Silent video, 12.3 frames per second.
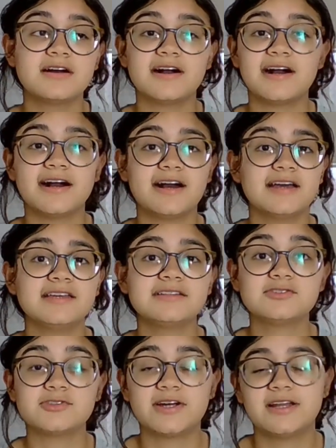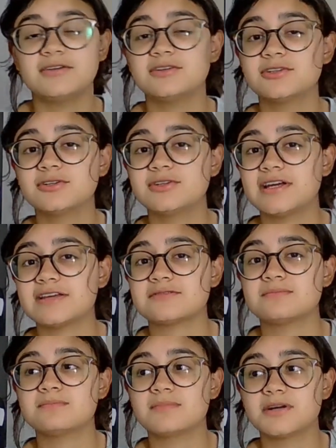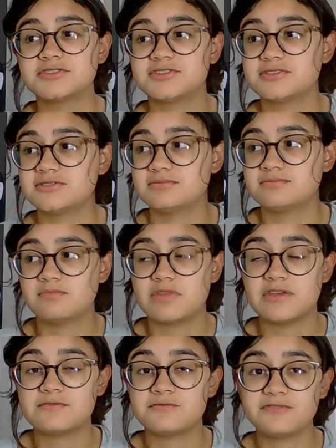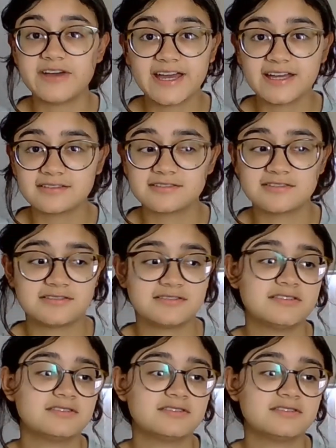I try to include as much effects,